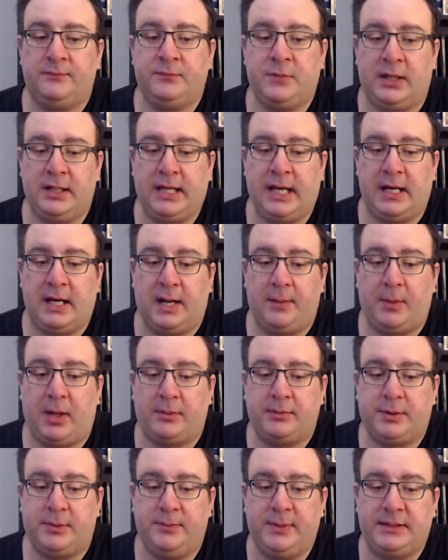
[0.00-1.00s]
again, I'm
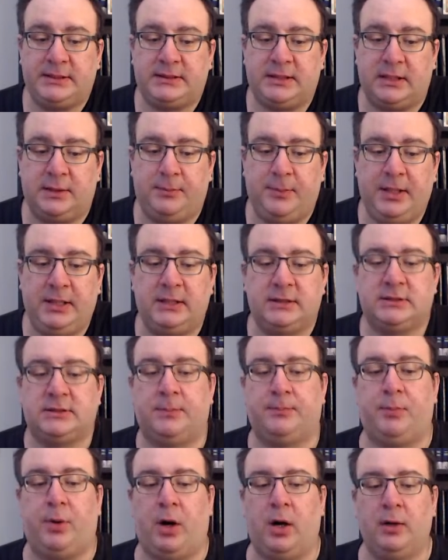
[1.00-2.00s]
optimistic because the
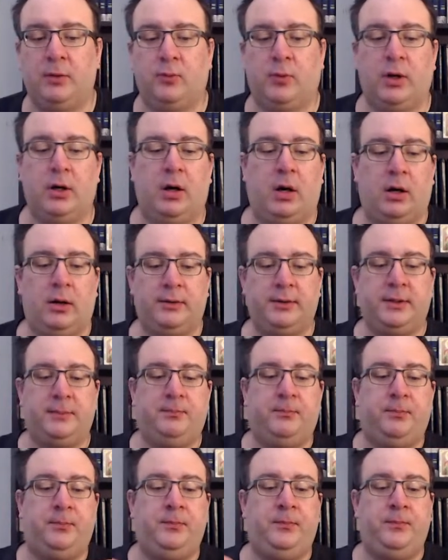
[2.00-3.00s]
part where all
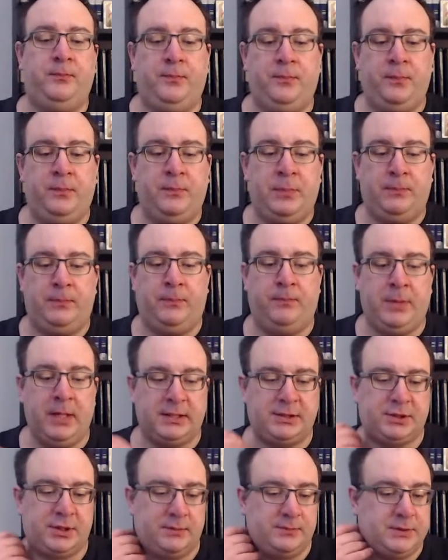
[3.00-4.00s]
the
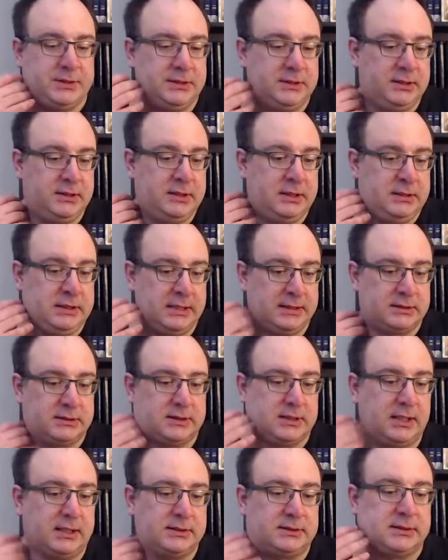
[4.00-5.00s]
bishops
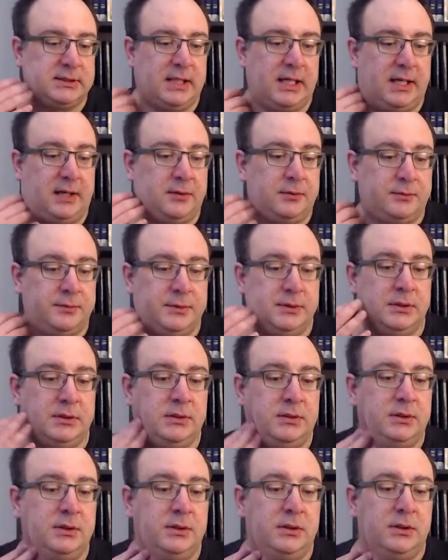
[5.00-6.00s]
discuss now,
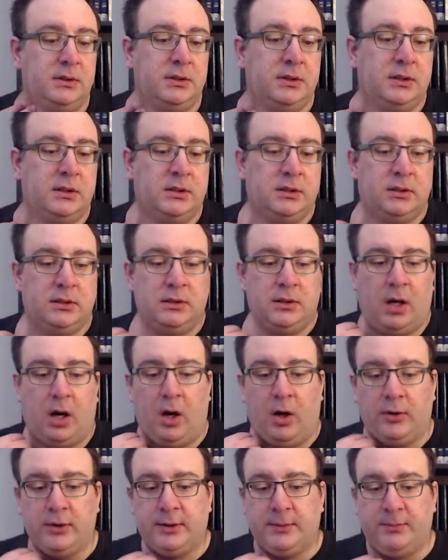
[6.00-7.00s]
a
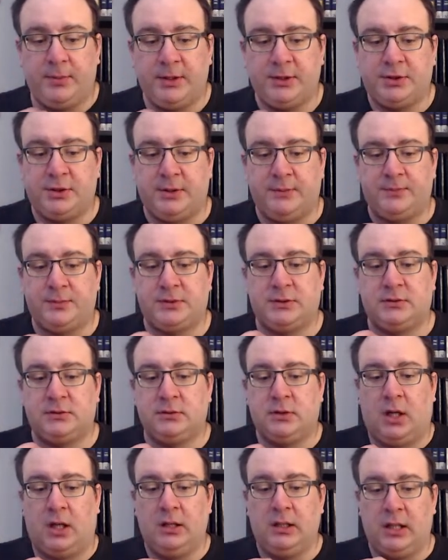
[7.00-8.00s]

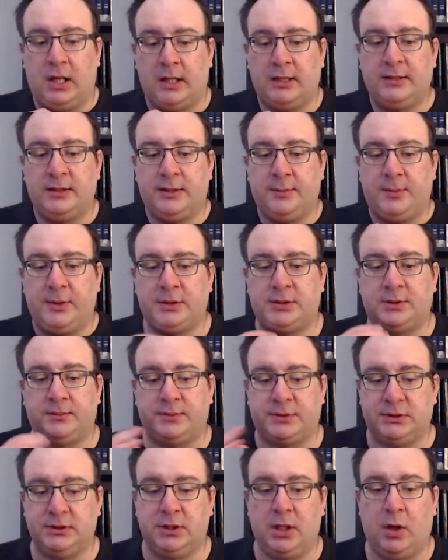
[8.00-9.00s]
lot of the
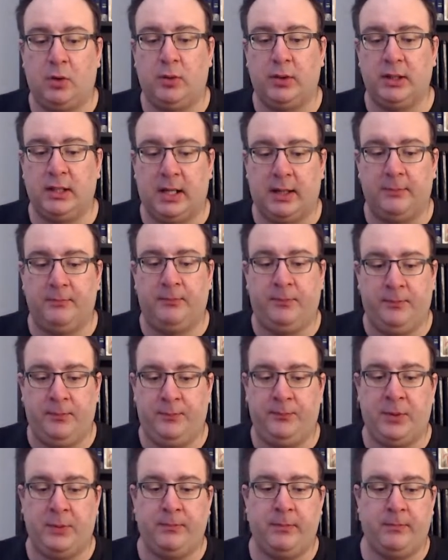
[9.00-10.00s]
bishops know a lot
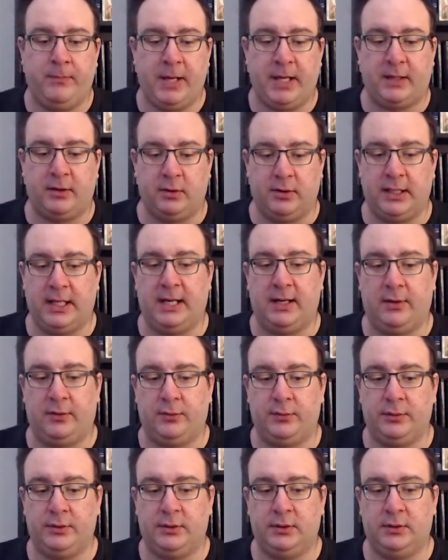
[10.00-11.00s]
better now.
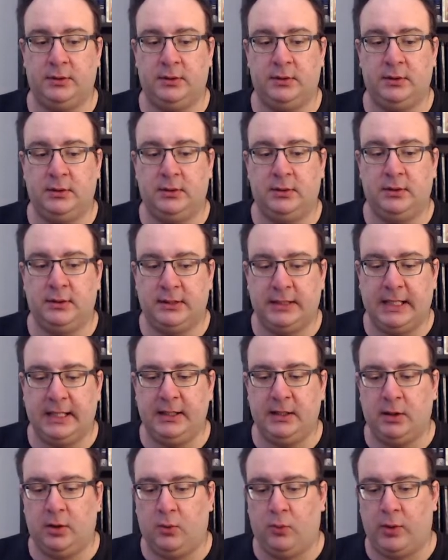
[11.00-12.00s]
They
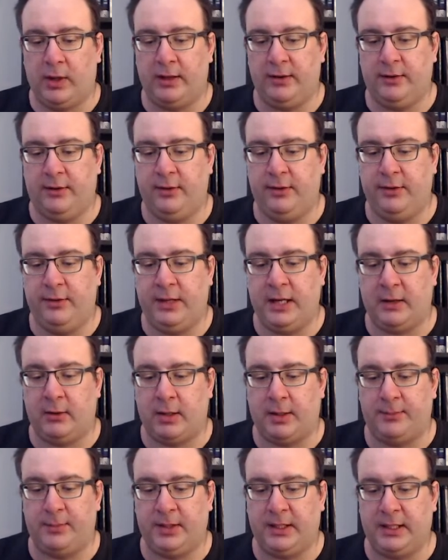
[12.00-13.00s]
know what they're
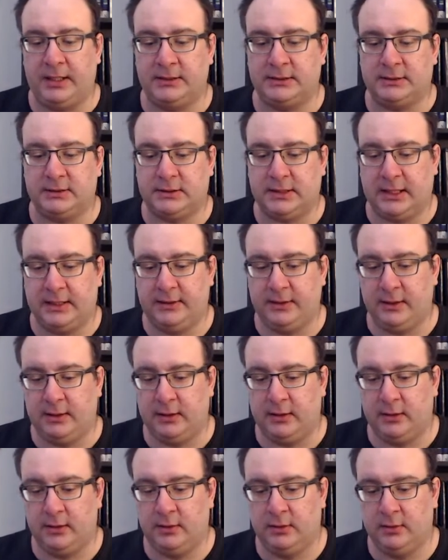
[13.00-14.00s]
up against,
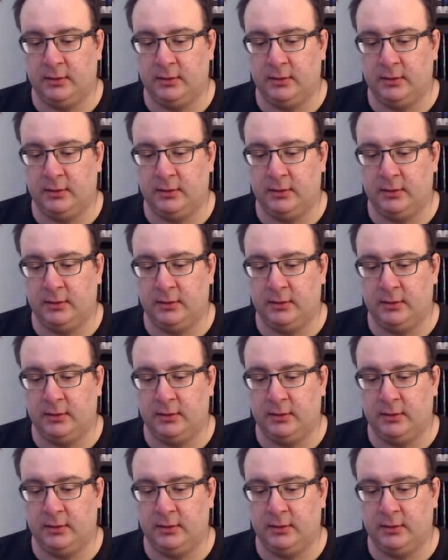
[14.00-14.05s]
and